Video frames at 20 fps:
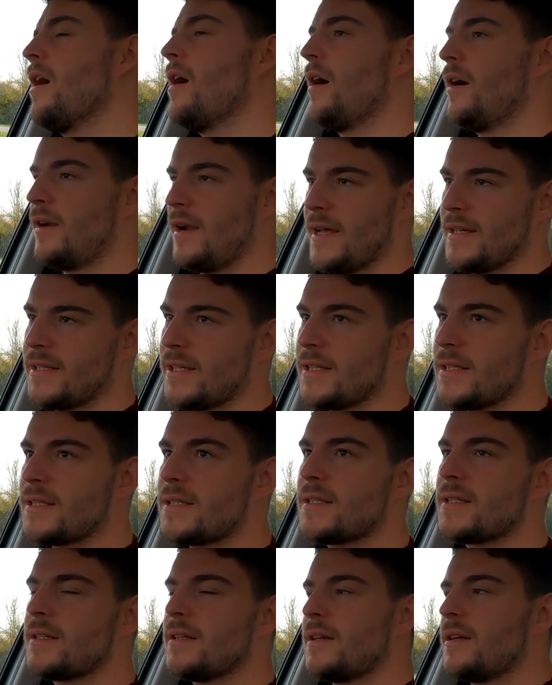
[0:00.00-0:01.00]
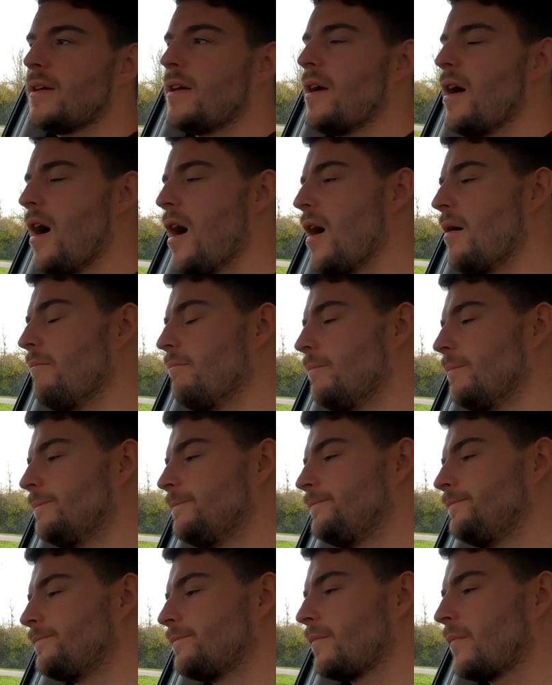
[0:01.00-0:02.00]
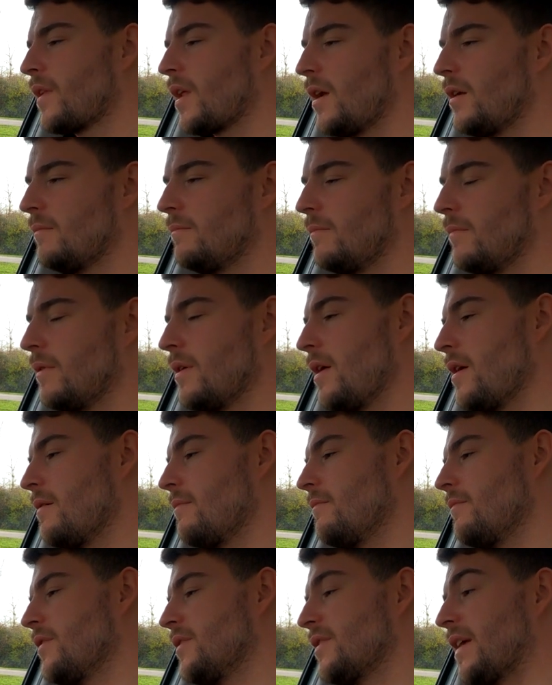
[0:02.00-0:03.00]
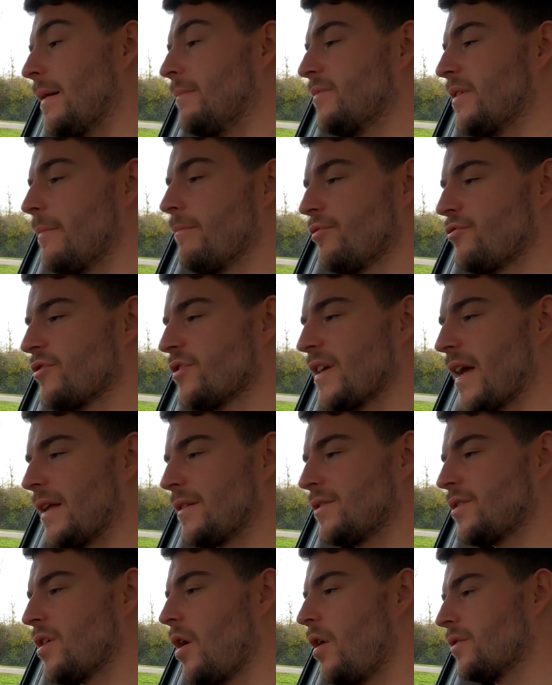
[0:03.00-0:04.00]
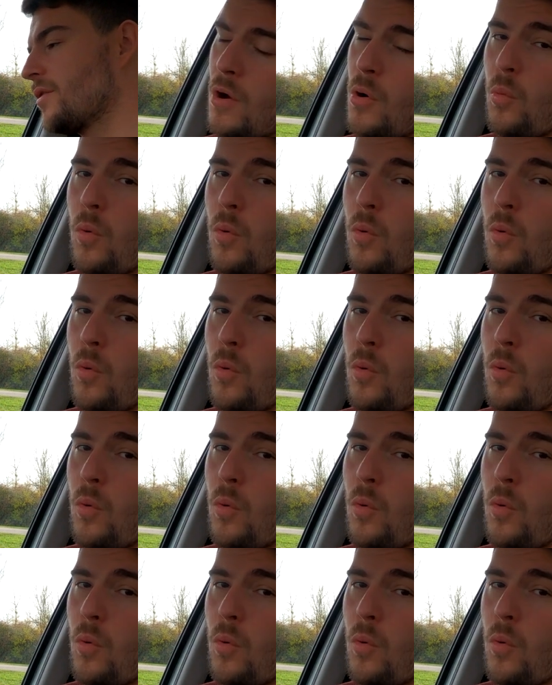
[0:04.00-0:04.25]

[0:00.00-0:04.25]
unless it's the same temperature as the Antarctic.